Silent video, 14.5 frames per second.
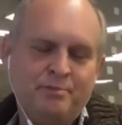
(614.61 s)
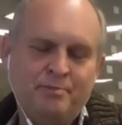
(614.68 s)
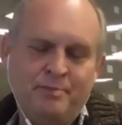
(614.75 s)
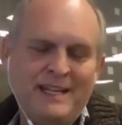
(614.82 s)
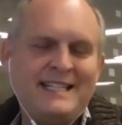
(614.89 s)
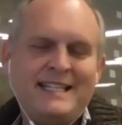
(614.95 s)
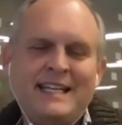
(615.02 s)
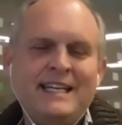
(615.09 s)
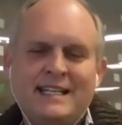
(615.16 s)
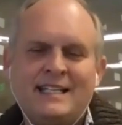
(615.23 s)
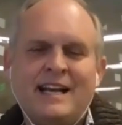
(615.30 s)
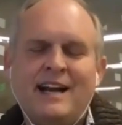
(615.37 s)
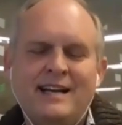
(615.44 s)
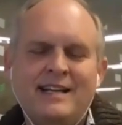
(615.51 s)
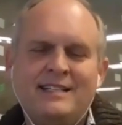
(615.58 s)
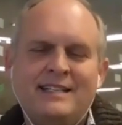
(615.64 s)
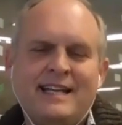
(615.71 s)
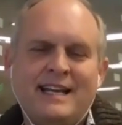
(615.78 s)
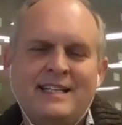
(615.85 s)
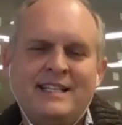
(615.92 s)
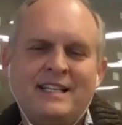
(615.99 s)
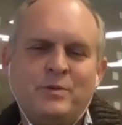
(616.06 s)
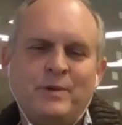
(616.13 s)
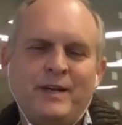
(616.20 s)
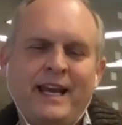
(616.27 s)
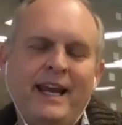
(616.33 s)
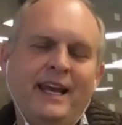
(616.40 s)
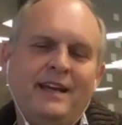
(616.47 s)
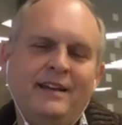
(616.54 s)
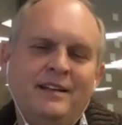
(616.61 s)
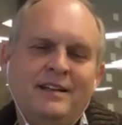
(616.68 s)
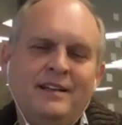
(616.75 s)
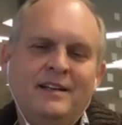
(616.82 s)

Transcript: be seen as high a status as we can.